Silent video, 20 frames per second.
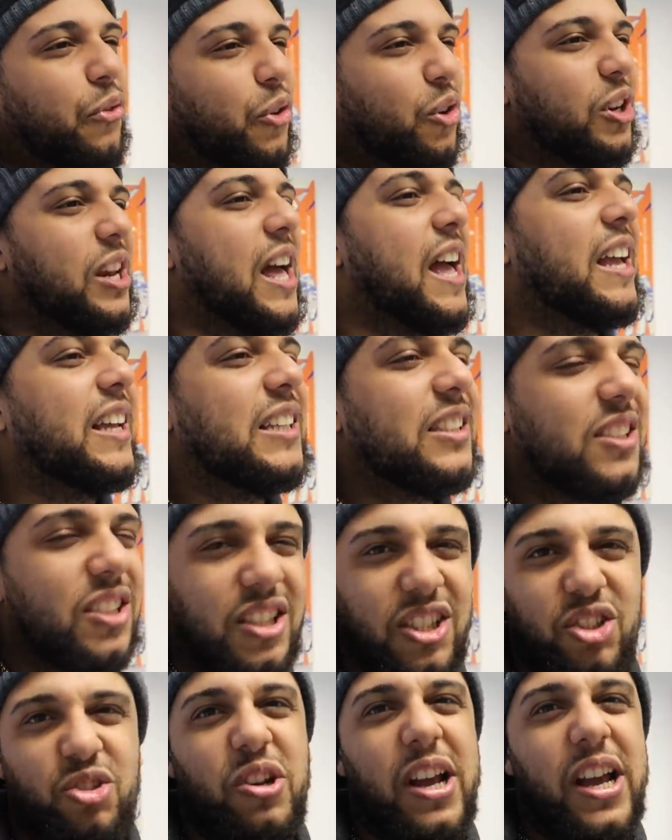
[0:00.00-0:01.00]
I feel like he's
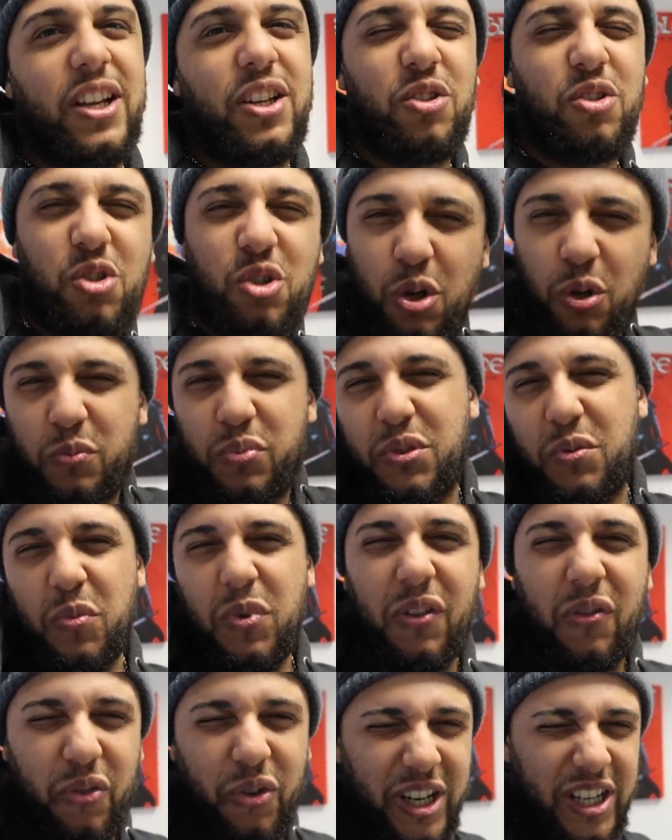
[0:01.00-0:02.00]
gonna try and jups
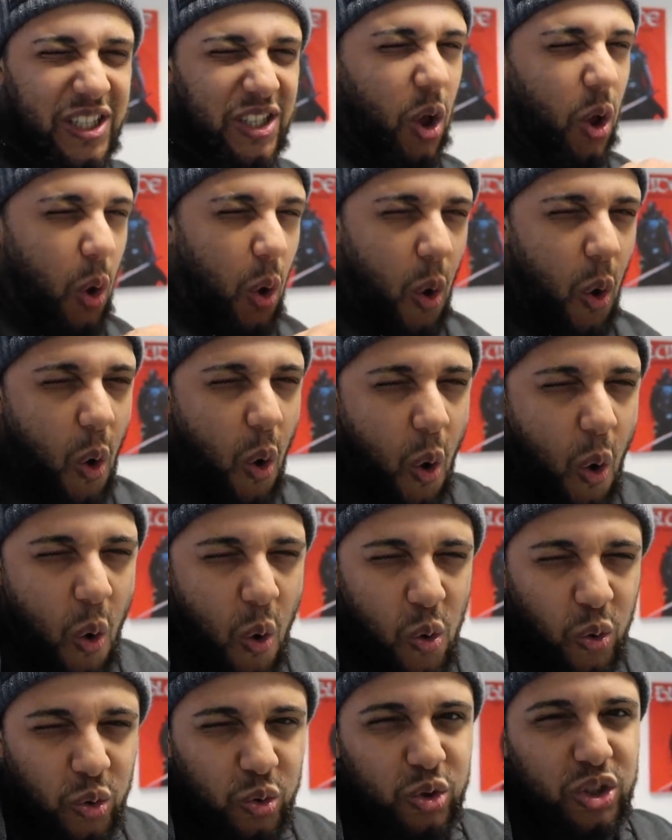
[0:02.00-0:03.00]
me for this
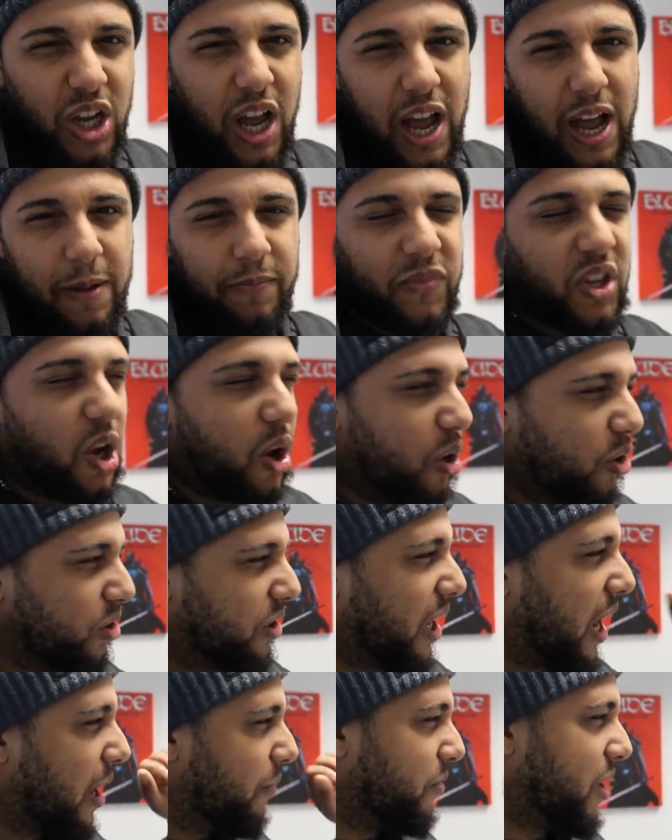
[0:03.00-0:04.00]
whole time. The whole
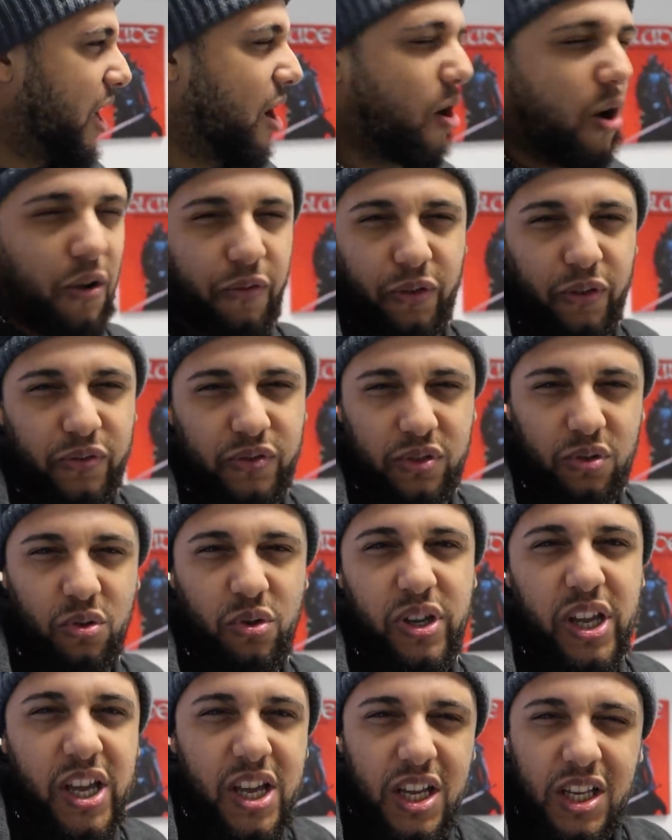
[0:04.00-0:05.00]
time they're off of
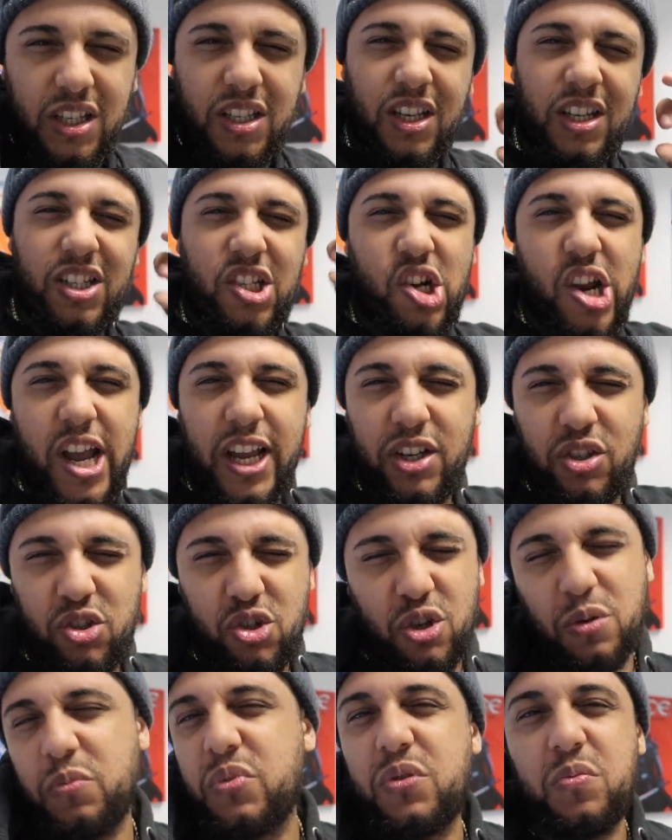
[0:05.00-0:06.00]
school, he's gonna try and
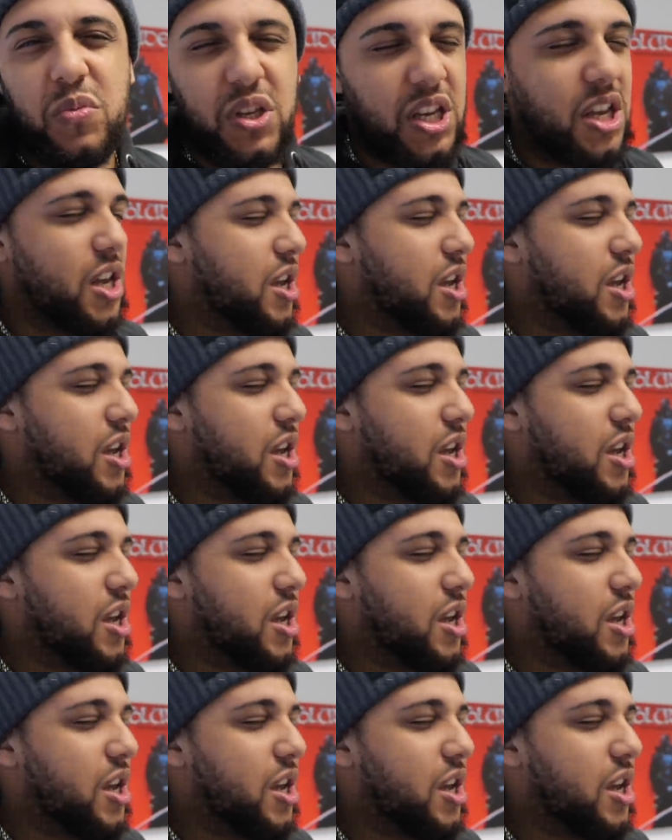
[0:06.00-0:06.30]
jups me.